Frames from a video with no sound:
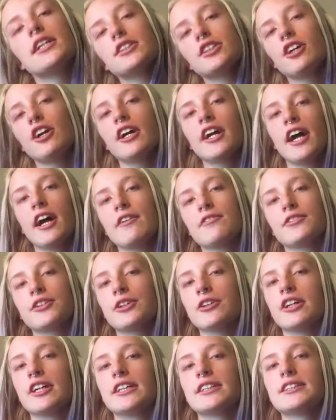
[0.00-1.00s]
is all I have for
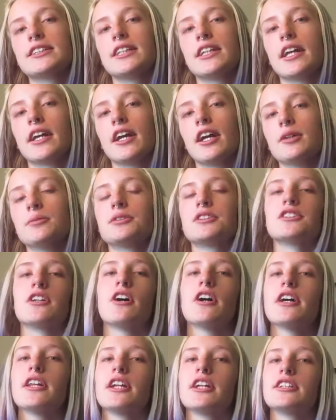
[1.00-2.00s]
you guys today. I'm
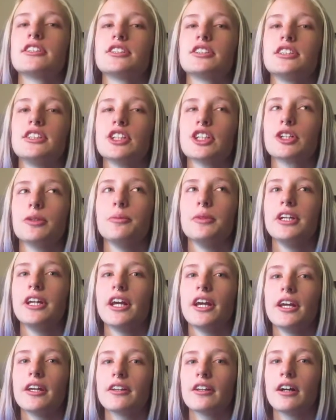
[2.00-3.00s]
sorry that it's taken me
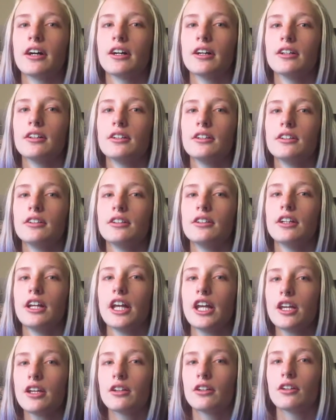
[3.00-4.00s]
eight
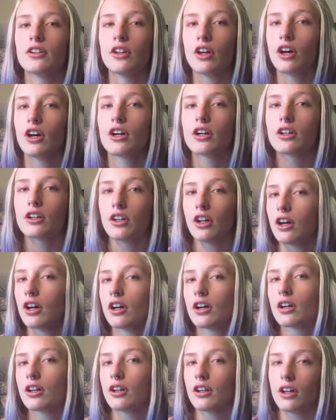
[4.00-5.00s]

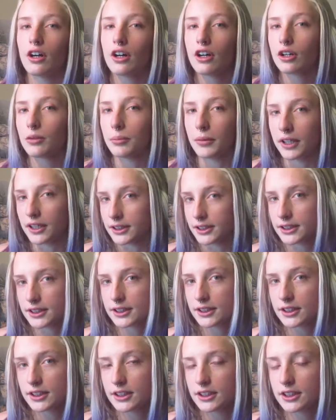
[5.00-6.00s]
long
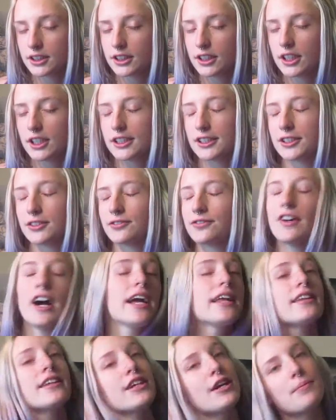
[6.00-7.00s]
months to
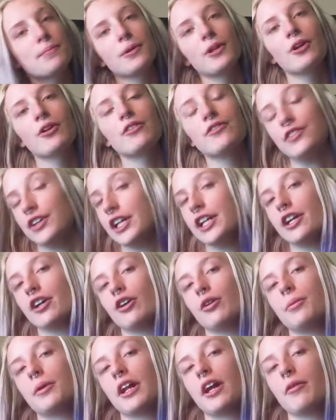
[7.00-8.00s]
finally upload a
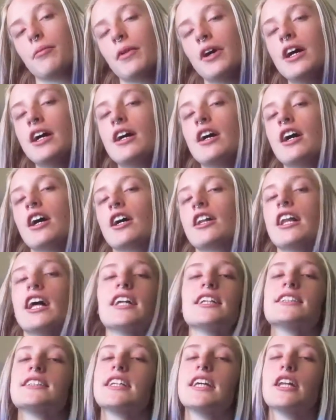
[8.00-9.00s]
video, but I'm
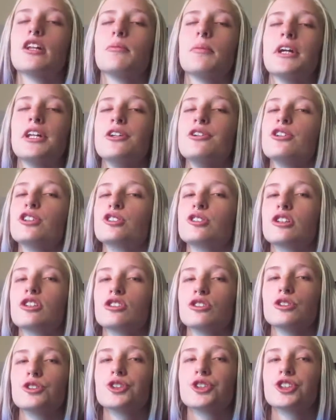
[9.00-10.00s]
glad to say that my New Year's
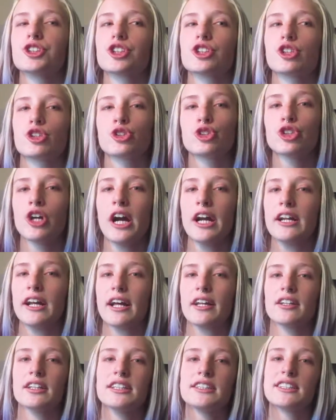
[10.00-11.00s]
resolution is to try to
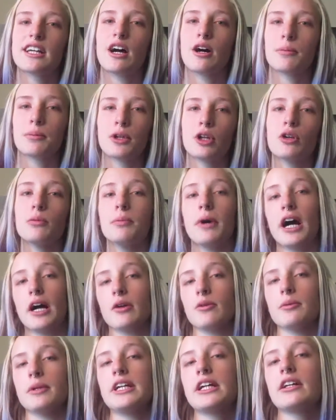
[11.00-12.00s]
at least upload
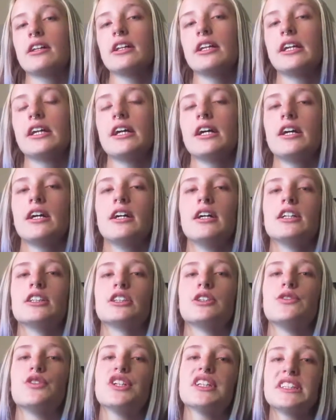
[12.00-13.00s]
bi-weekly.
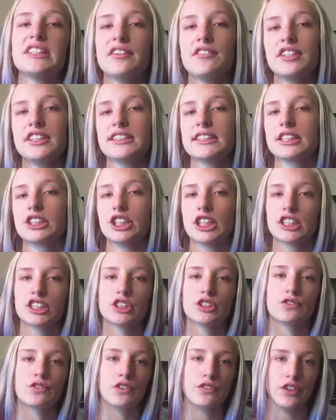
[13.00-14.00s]
So if you guys have any
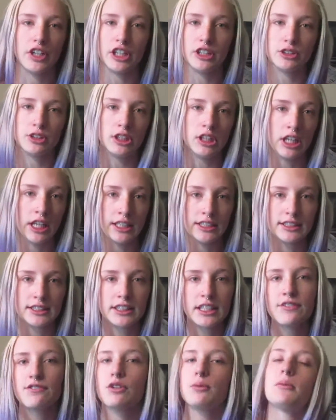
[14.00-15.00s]
suggestions for videos you'd like to
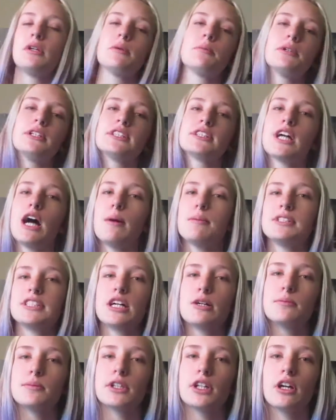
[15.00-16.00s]
see from me, please comment
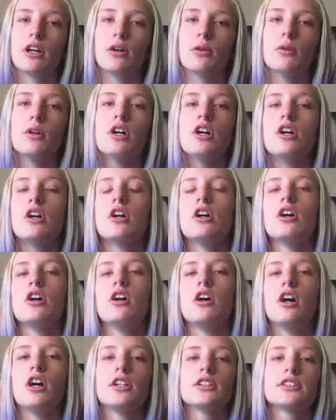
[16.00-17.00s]
down below.
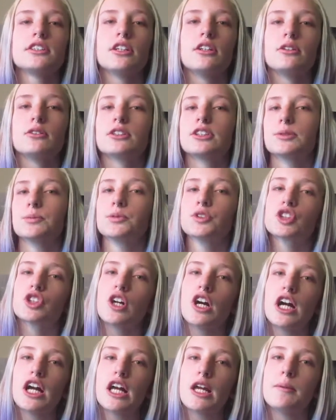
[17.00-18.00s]
Also,
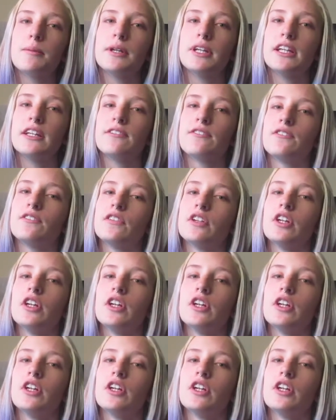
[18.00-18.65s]
subscribe, and if